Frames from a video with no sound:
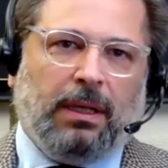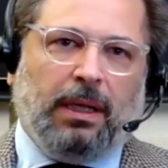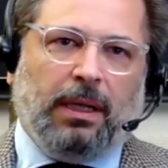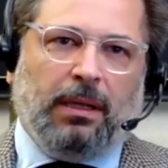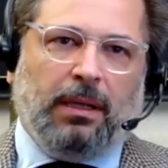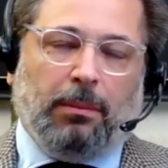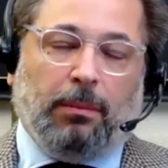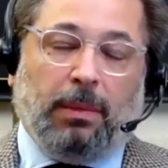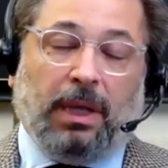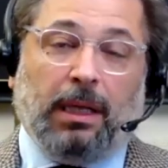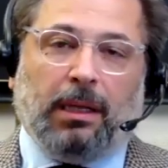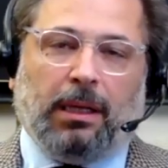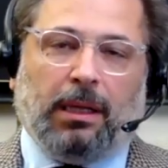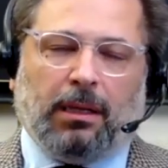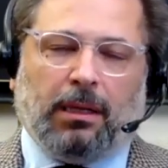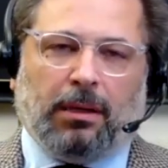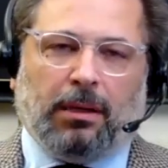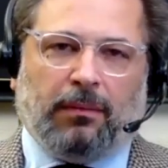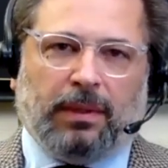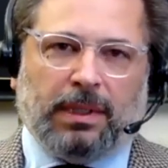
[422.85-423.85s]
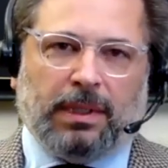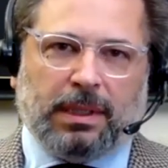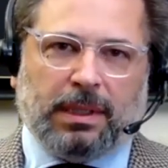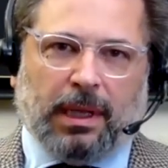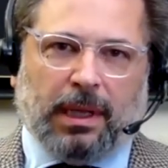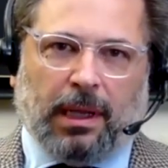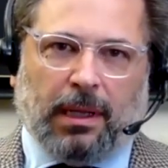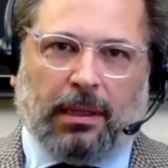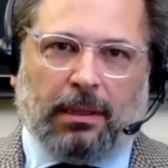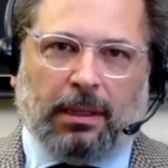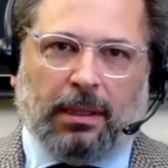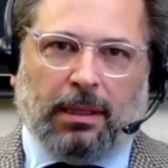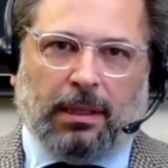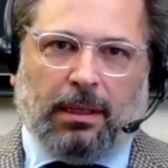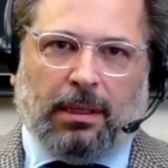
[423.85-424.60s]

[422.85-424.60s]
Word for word: in the making of the style